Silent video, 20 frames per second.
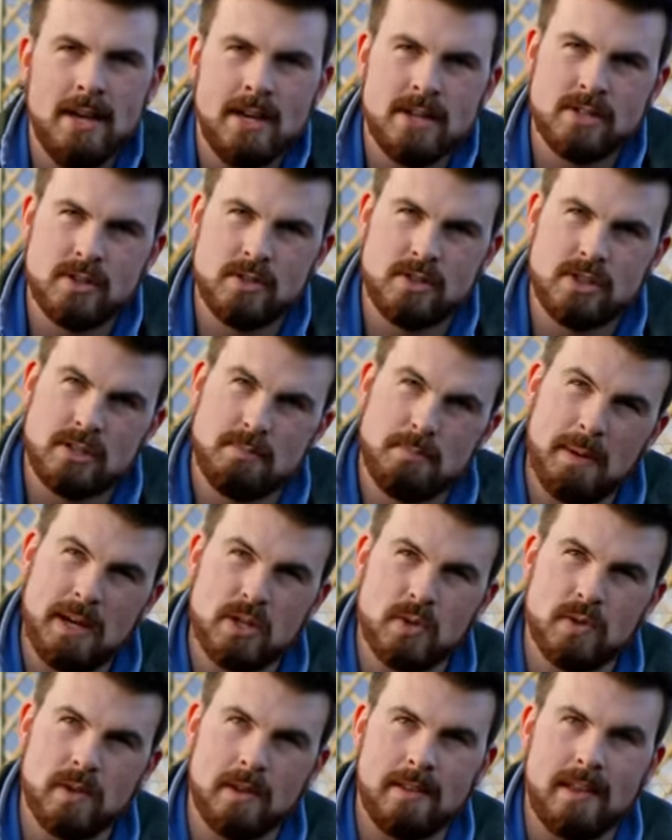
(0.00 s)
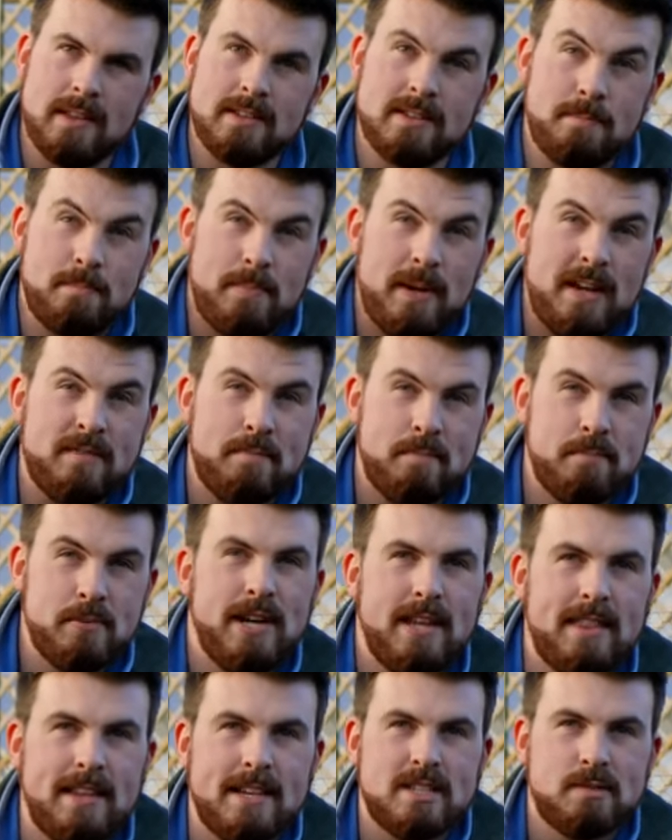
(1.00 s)
So just make sure that there's a bit of
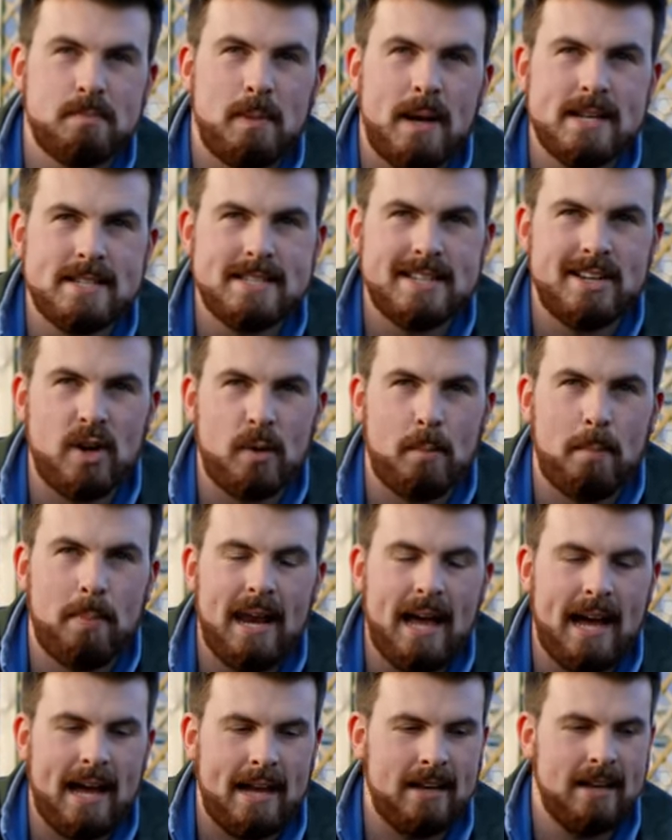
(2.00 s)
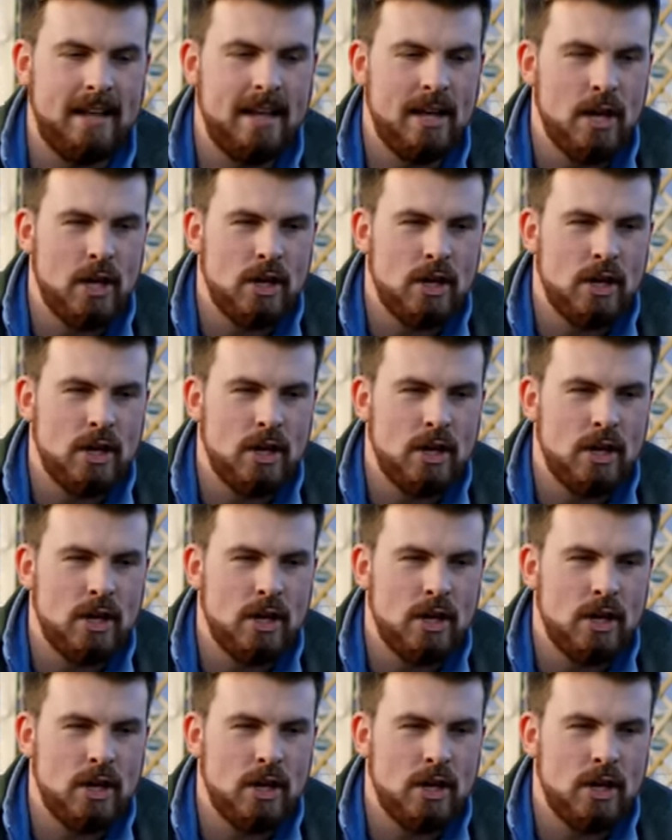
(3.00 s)
breathing space in your plan